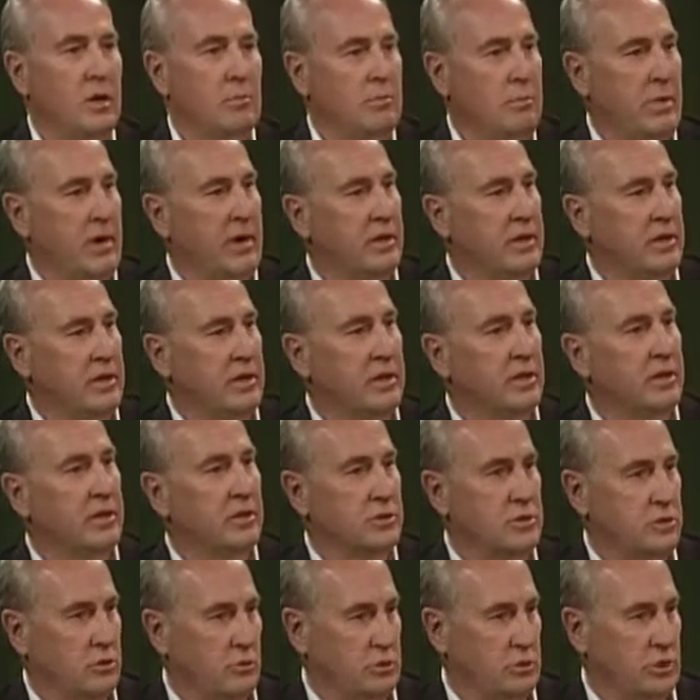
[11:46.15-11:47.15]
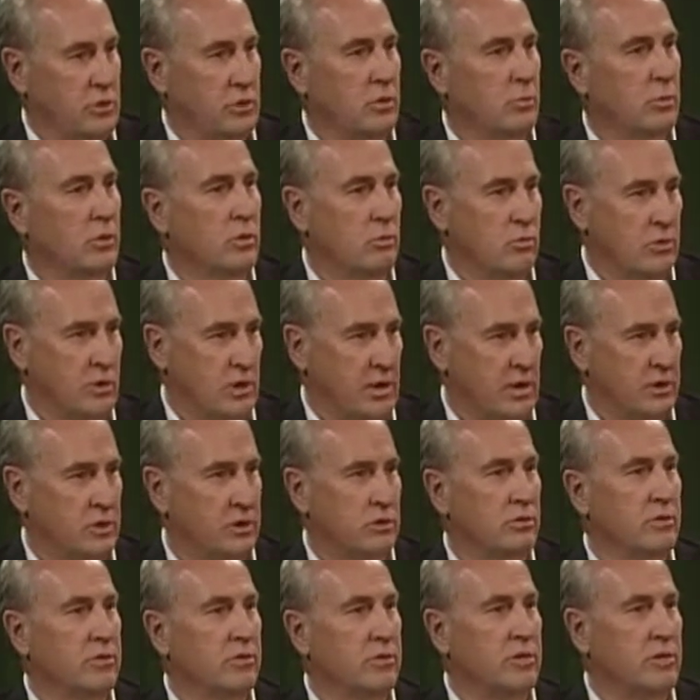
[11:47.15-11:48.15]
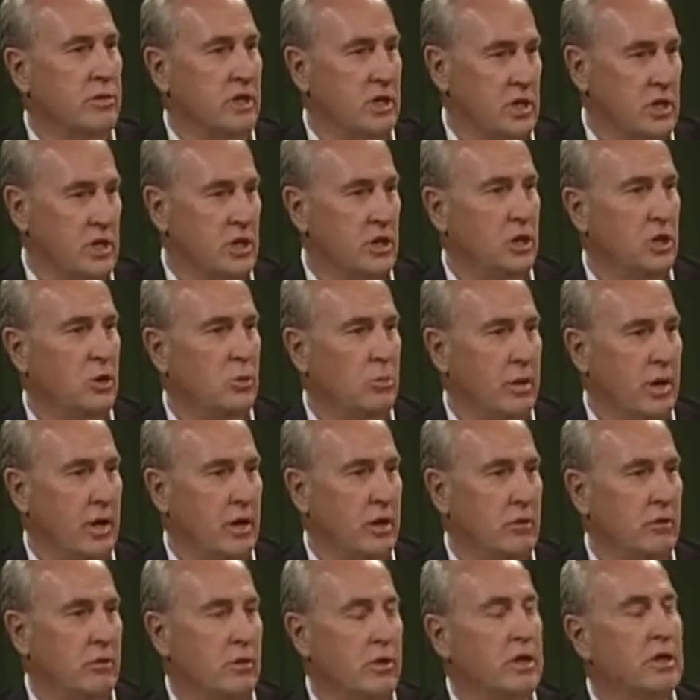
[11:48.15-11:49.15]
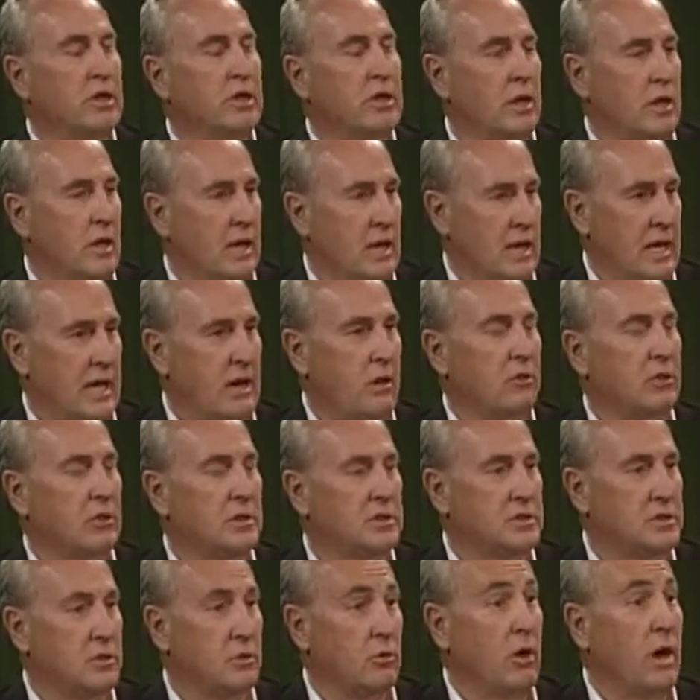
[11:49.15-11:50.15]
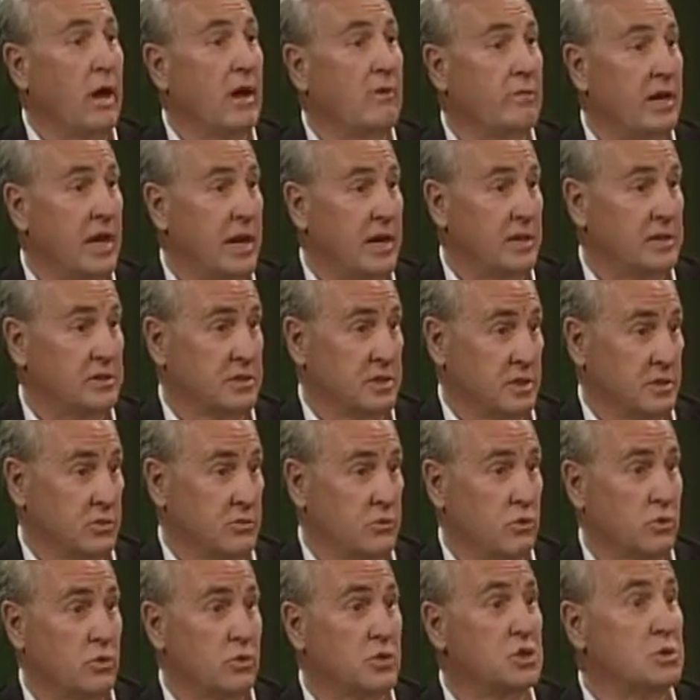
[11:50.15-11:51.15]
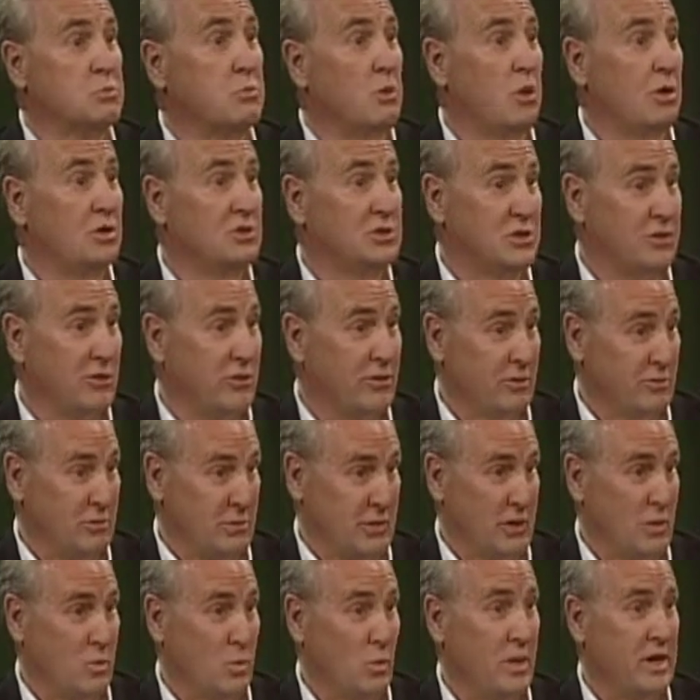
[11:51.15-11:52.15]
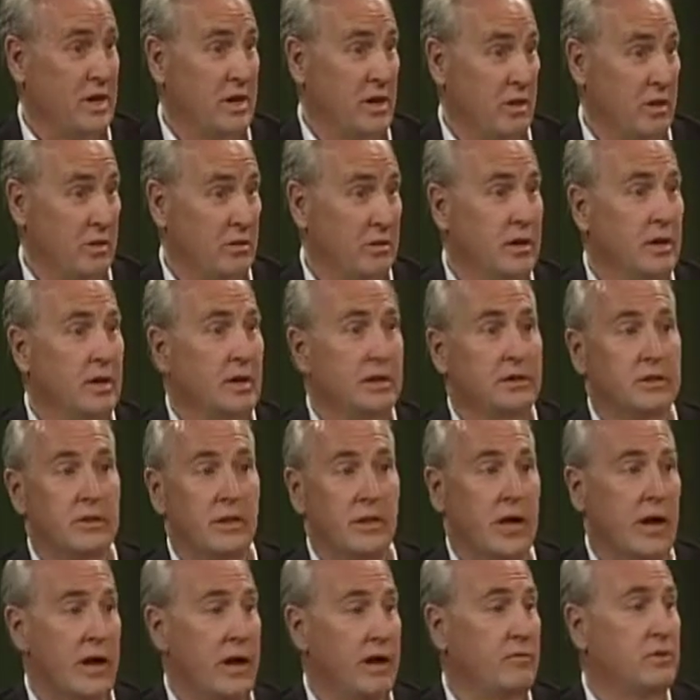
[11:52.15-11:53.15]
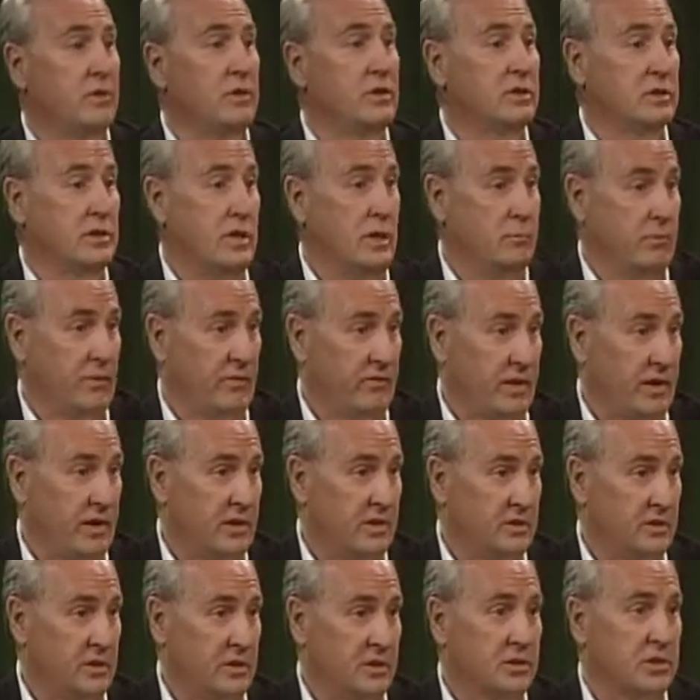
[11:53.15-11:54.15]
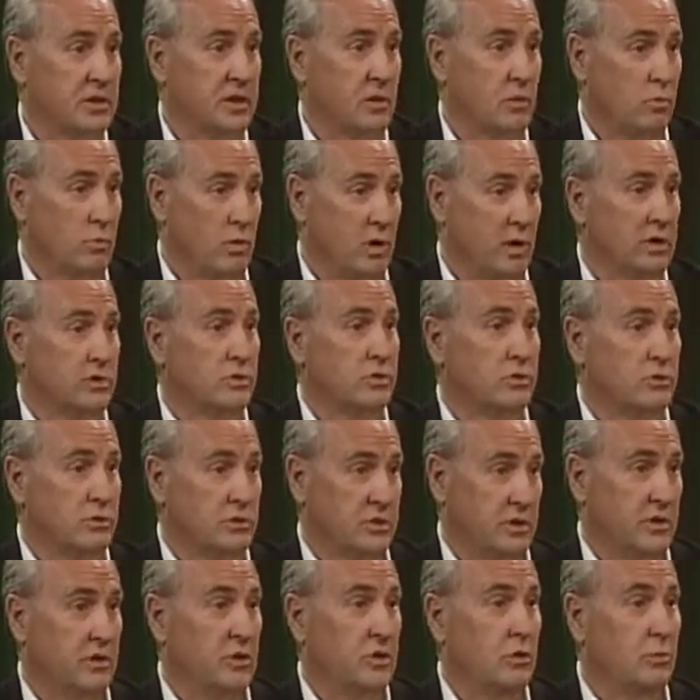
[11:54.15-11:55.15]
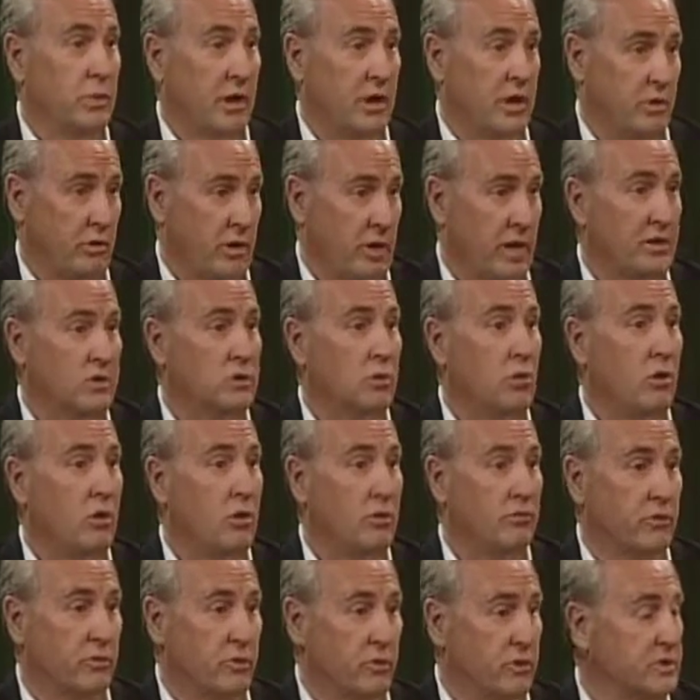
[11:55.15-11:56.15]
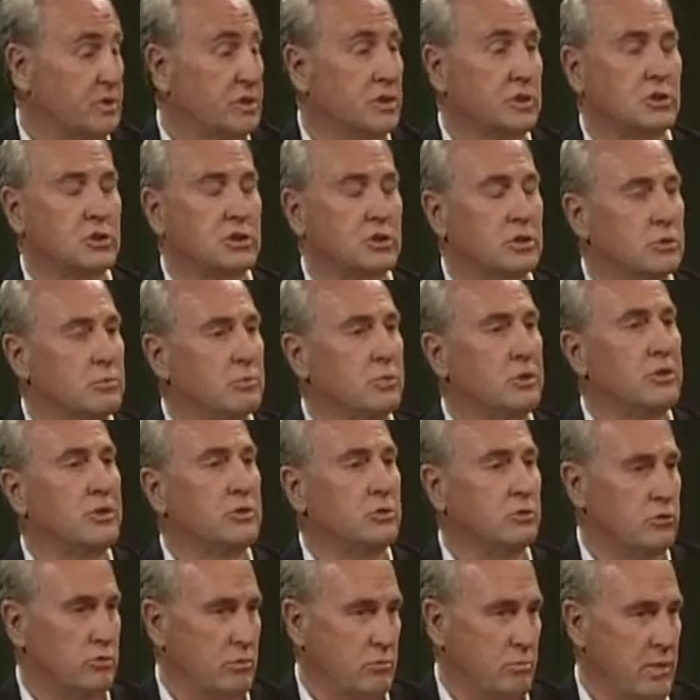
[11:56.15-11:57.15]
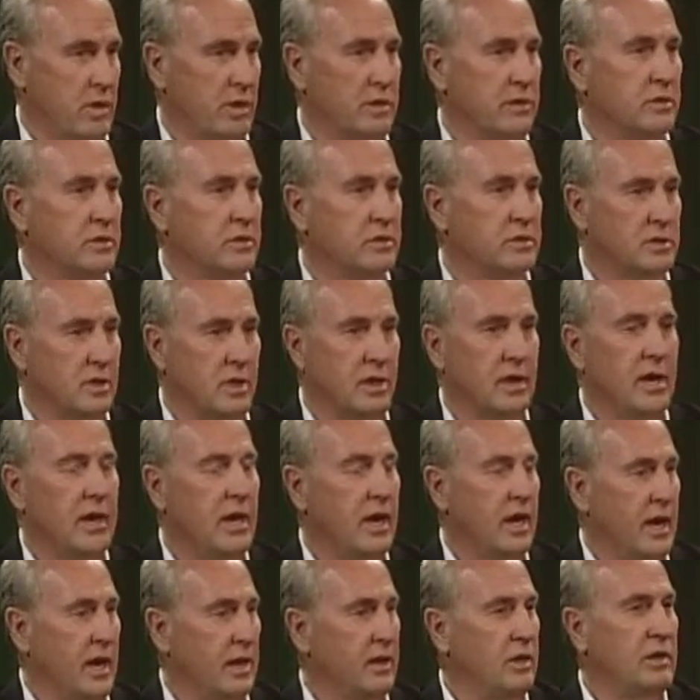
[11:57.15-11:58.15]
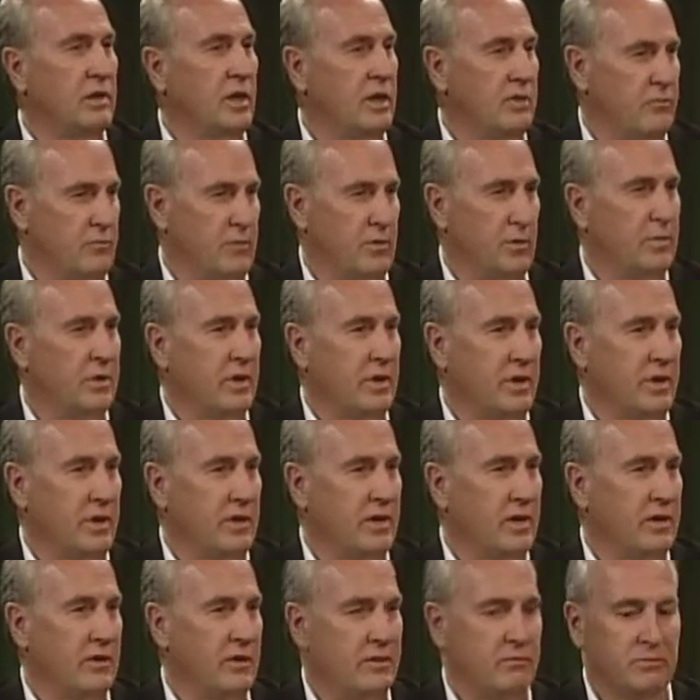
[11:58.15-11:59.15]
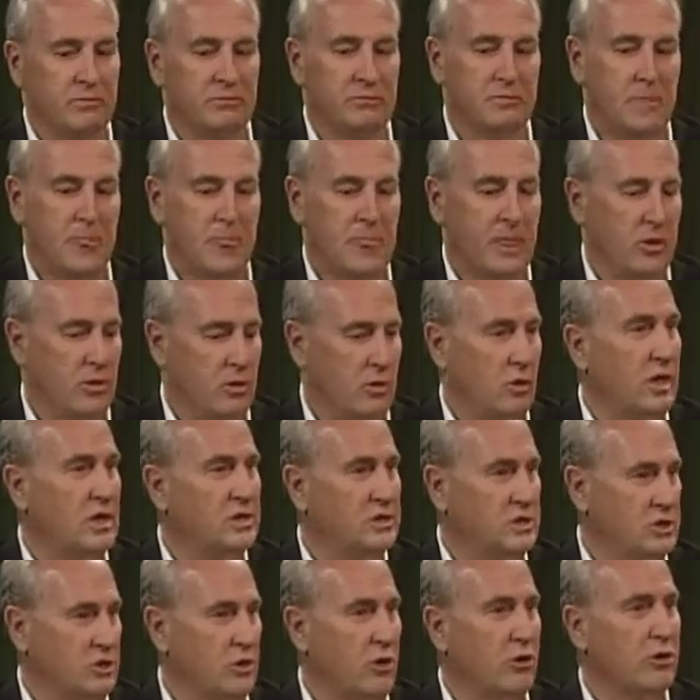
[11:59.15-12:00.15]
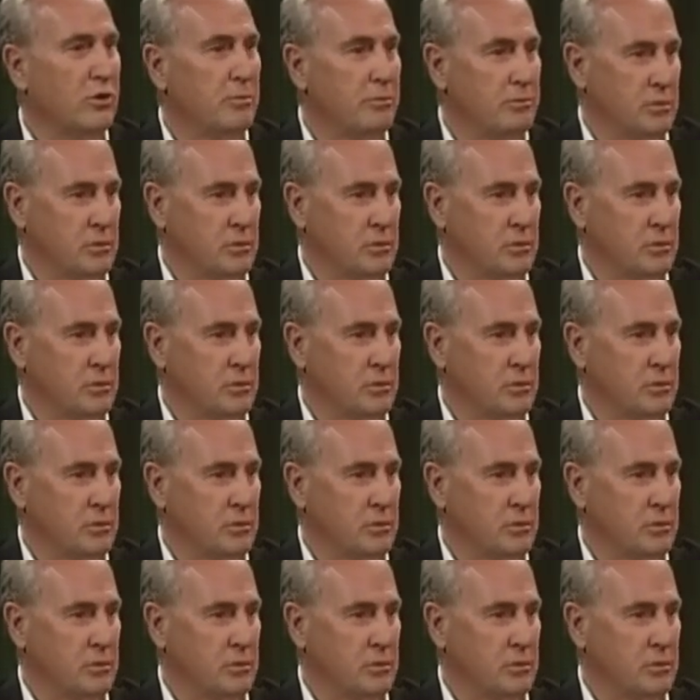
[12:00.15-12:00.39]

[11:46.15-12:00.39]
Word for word: By getting associated with Roger and then the incubator, it allowed us to have access for a small startup like we are to have the type of access that Roger's incubator has offered us has just been tremendous, and and from a, a you know, a startup